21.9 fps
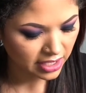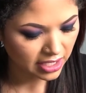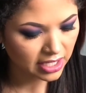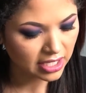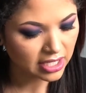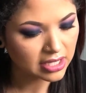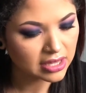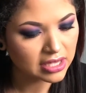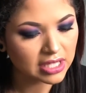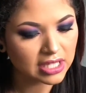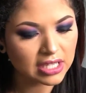
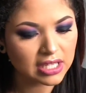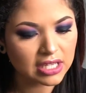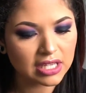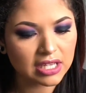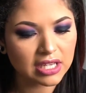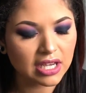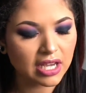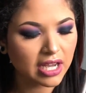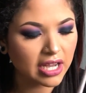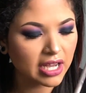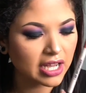And
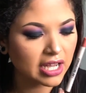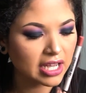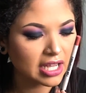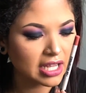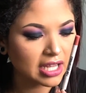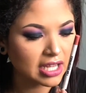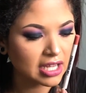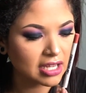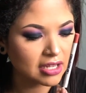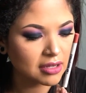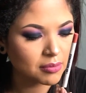the I
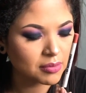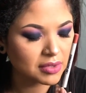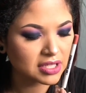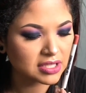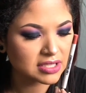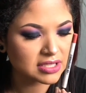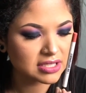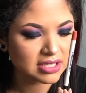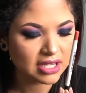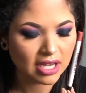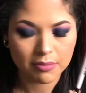Am
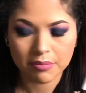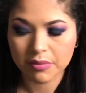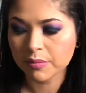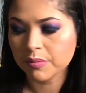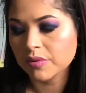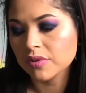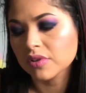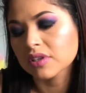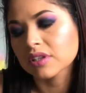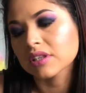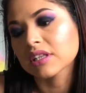
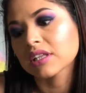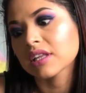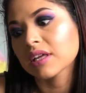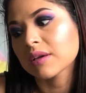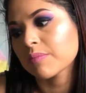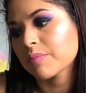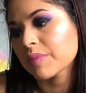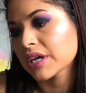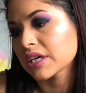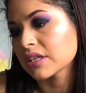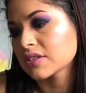Unstoppable
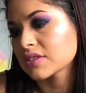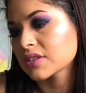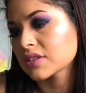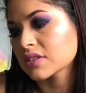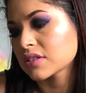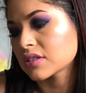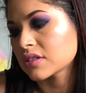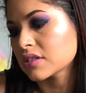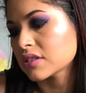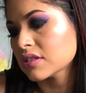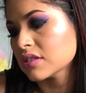Lip
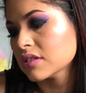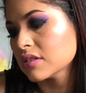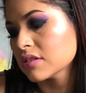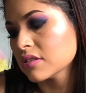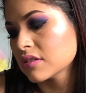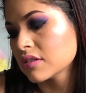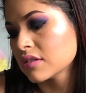Pencil